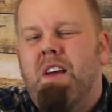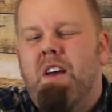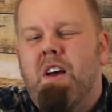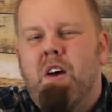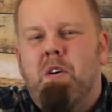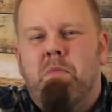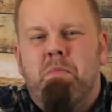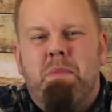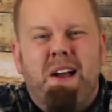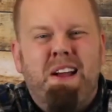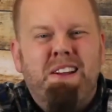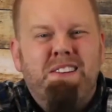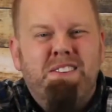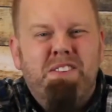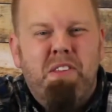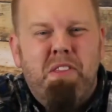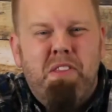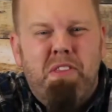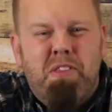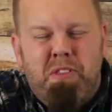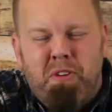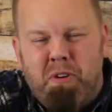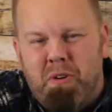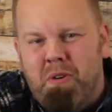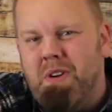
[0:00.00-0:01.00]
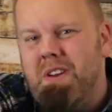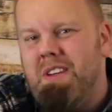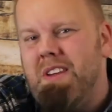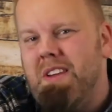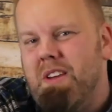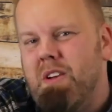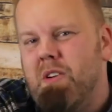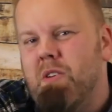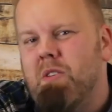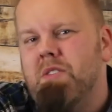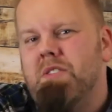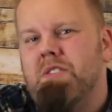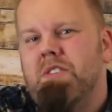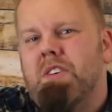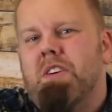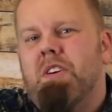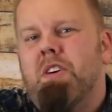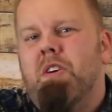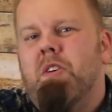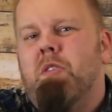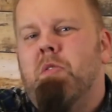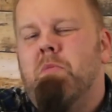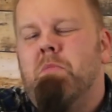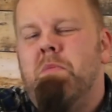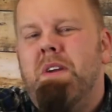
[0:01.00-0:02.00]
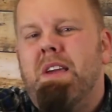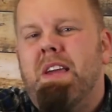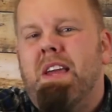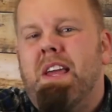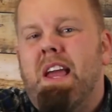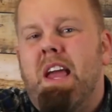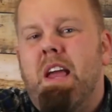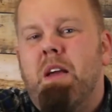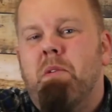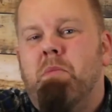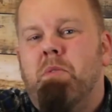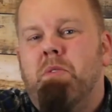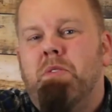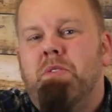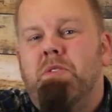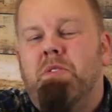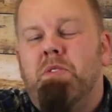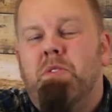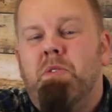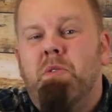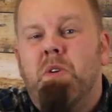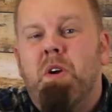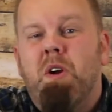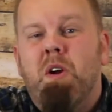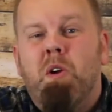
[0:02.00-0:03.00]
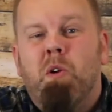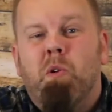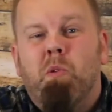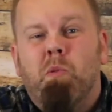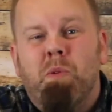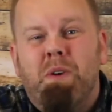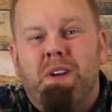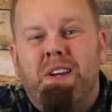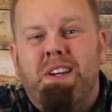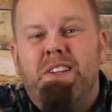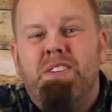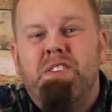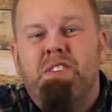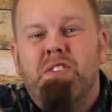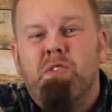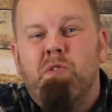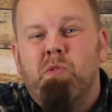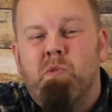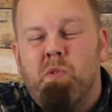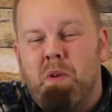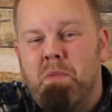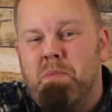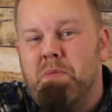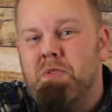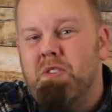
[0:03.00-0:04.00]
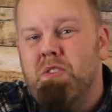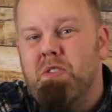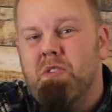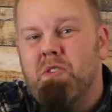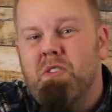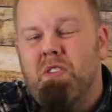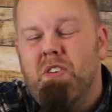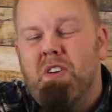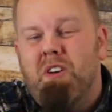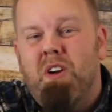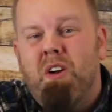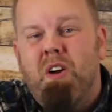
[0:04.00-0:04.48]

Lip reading: Imagine 30 years ago being able to read Scripture